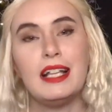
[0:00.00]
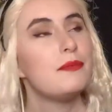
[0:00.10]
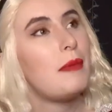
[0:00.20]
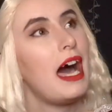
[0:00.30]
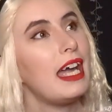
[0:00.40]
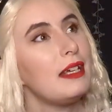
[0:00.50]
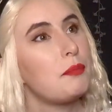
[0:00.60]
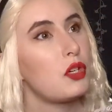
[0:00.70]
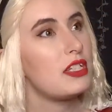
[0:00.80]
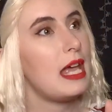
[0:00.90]
My
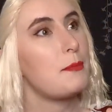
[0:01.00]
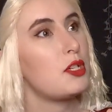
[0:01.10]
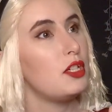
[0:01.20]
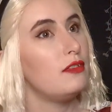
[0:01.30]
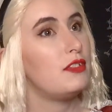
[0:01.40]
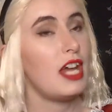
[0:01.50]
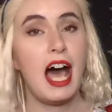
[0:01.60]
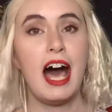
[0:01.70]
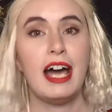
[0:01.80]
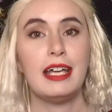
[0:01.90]
perception of
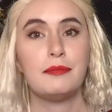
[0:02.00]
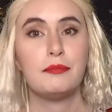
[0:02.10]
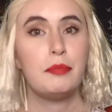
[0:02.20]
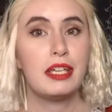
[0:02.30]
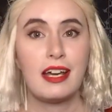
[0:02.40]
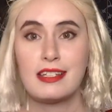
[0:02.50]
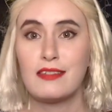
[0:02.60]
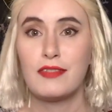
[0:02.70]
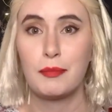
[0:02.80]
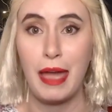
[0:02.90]
time because
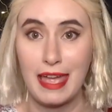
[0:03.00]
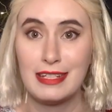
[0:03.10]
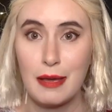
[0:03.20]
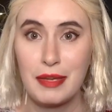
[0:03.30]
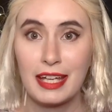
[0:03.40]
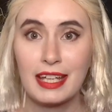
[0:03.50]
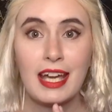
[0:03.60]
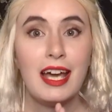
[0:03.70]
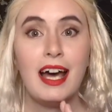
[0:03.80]
of the pandemic,